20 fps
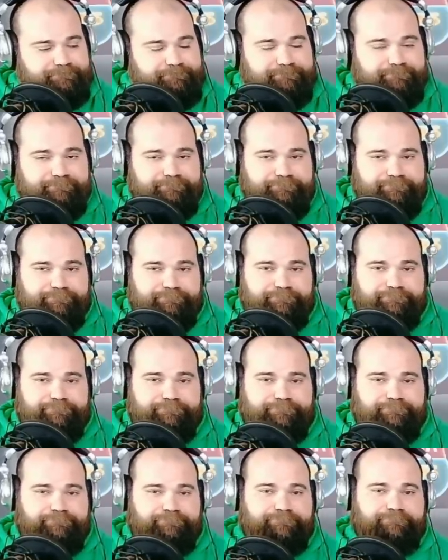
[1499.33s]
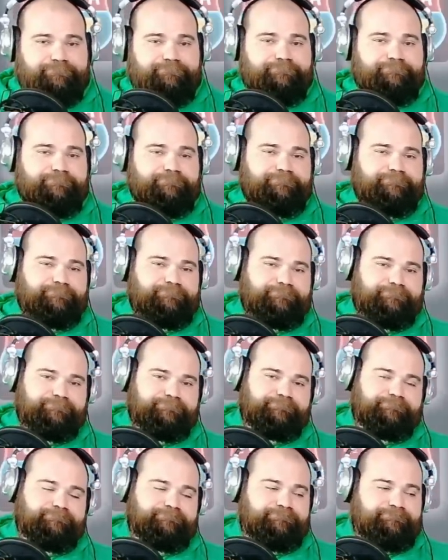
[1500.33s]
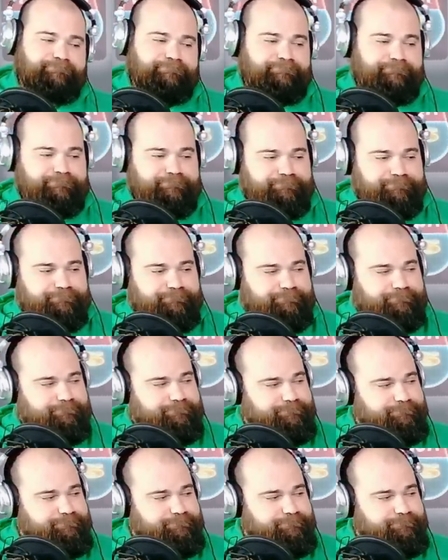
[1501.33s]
No words are spoken by the person on screen.